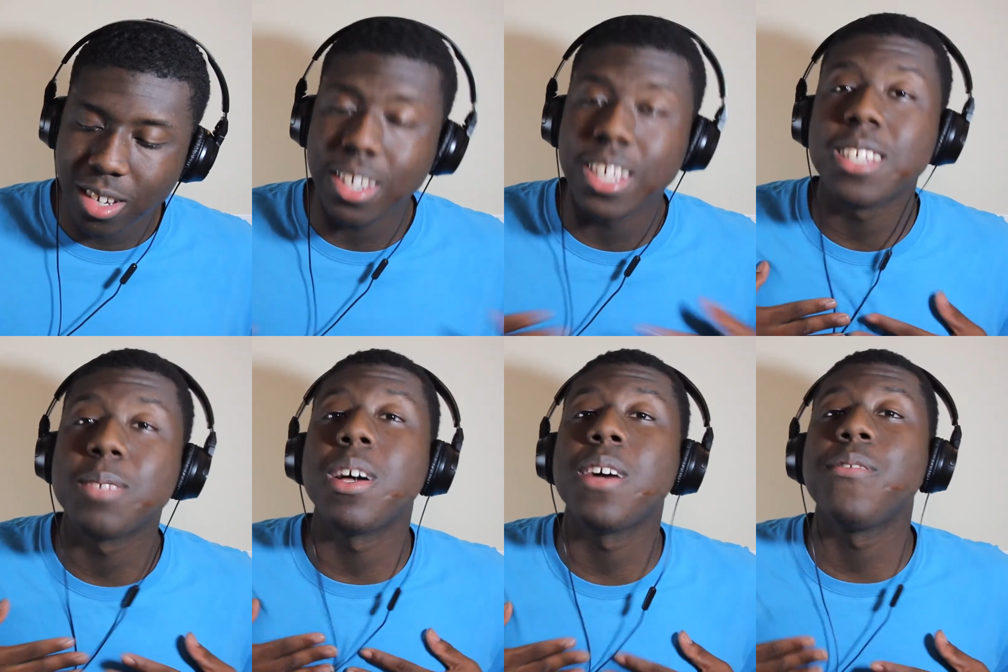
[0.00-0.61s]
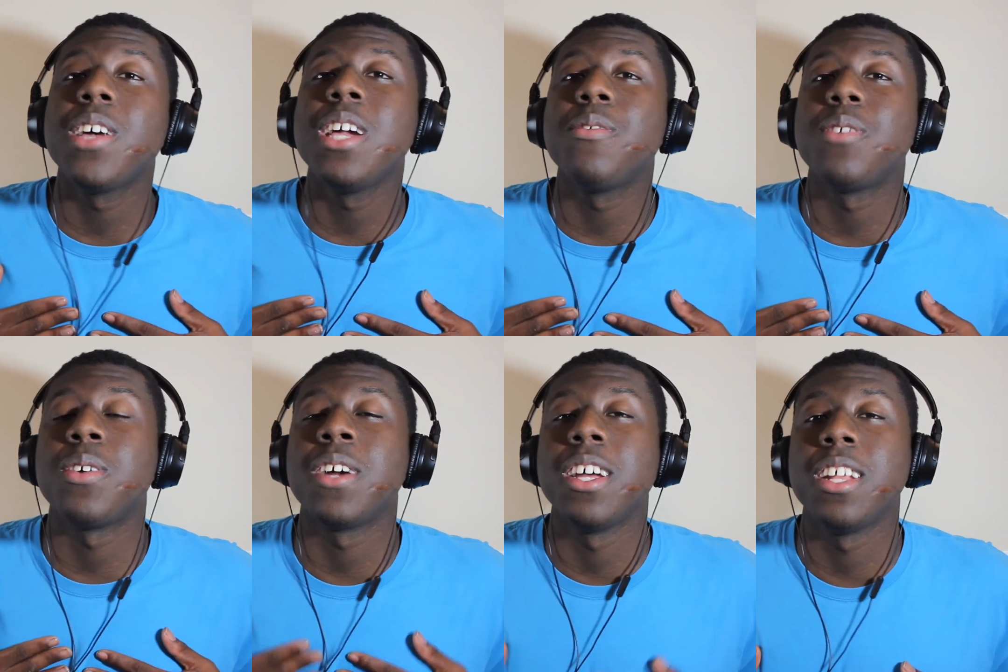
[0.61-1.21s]
That's my
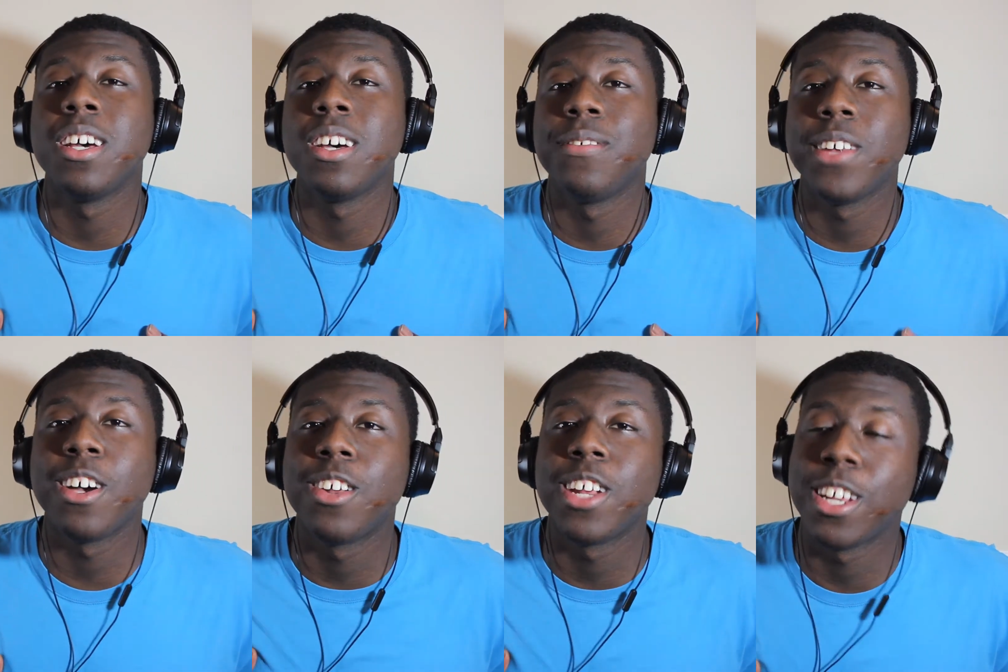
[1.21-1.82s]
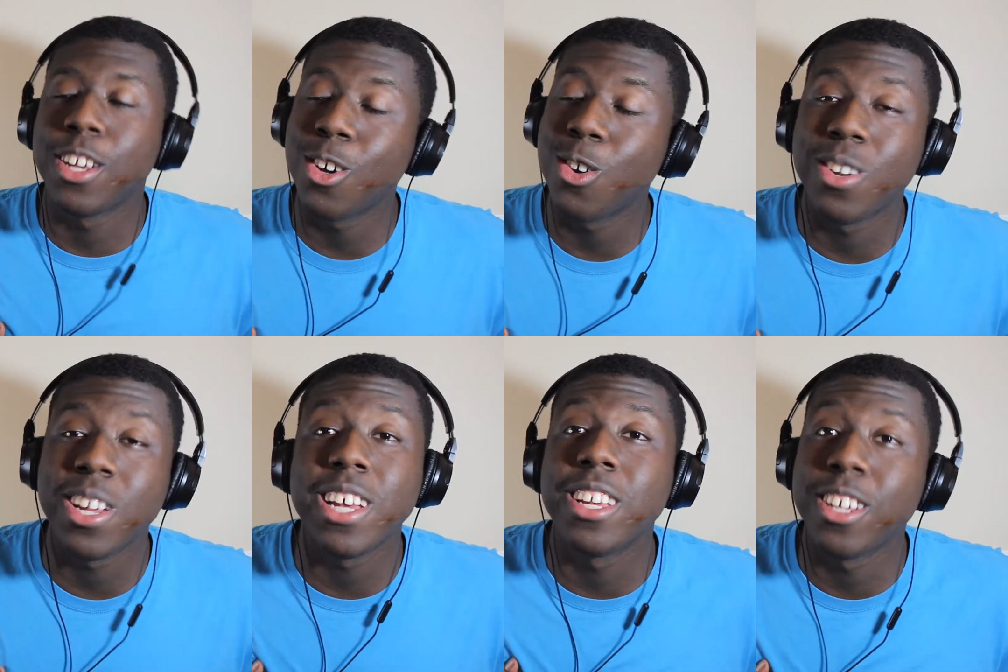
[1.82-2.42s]
favorite right there. If y'all didn't know,
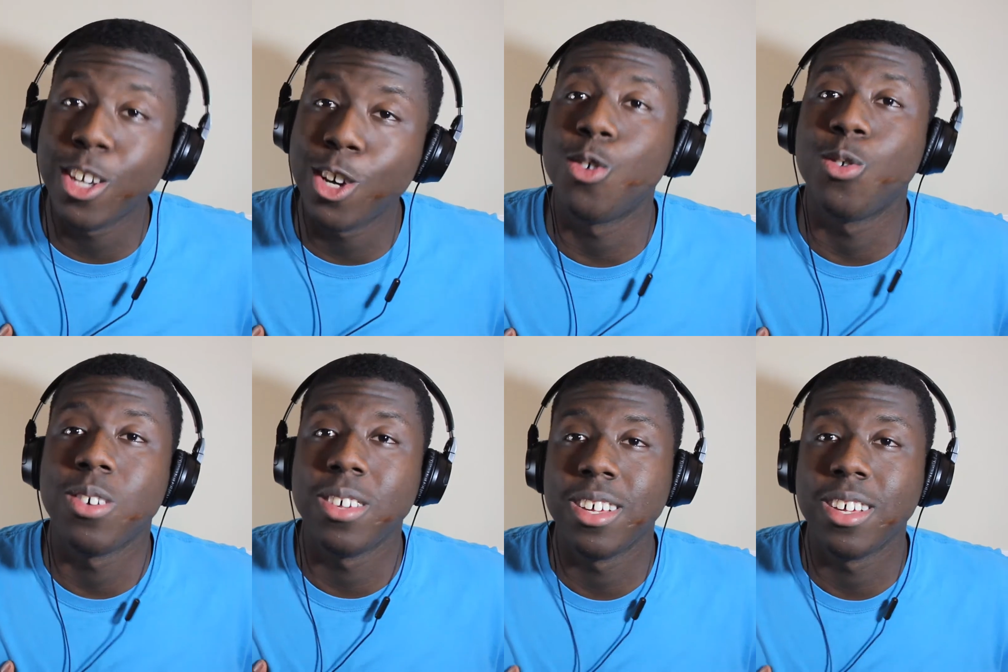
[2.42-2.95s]
now you know.